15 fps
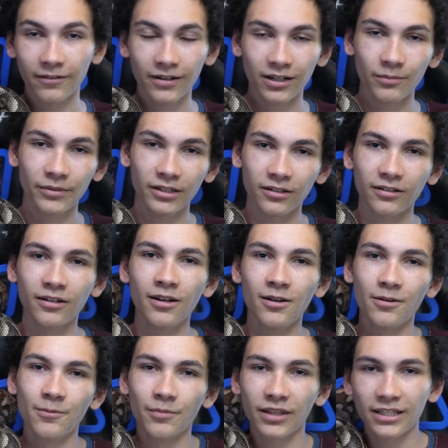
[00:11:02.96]
I'd recommend her.
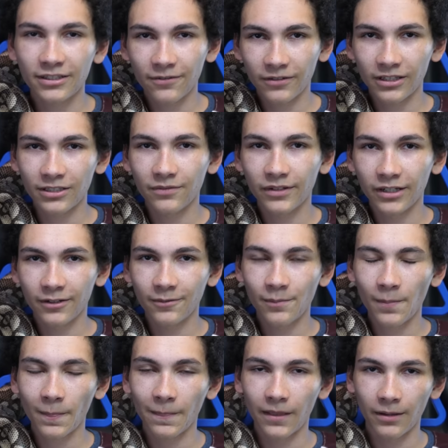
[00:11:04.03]
But that's it for this video.
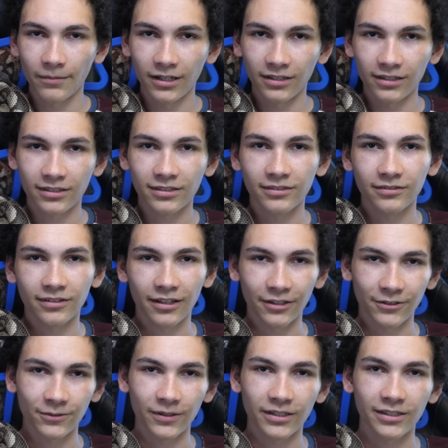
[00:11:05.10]
I'm Alex, and
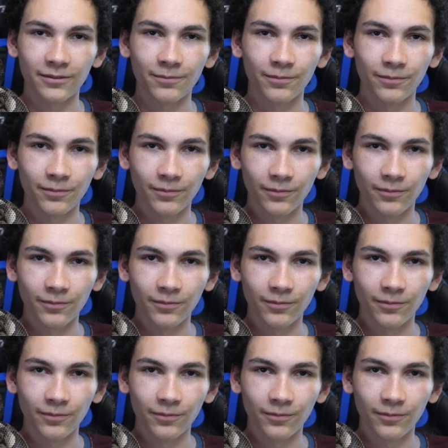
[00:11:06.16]
thanks for watching.